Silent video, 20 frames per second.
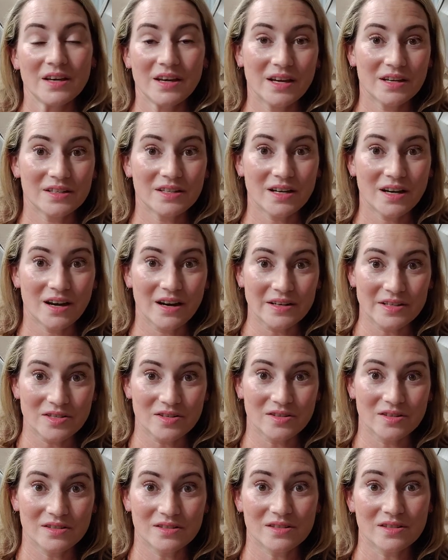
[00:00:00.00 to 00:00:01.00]

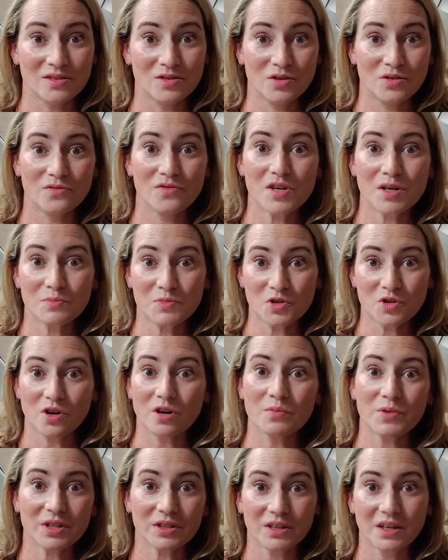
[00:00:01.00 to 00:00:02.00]
antioxidants and UV
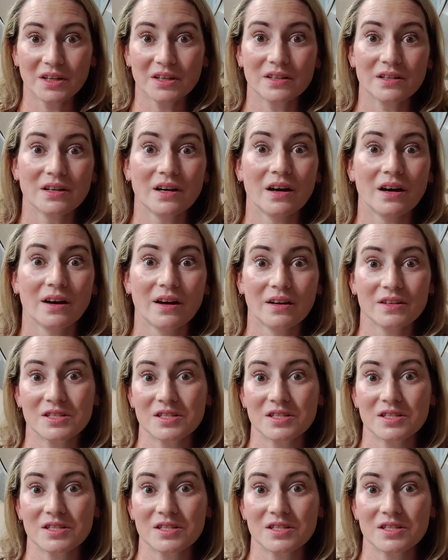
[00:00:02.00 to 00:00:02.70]
absorbing like uh,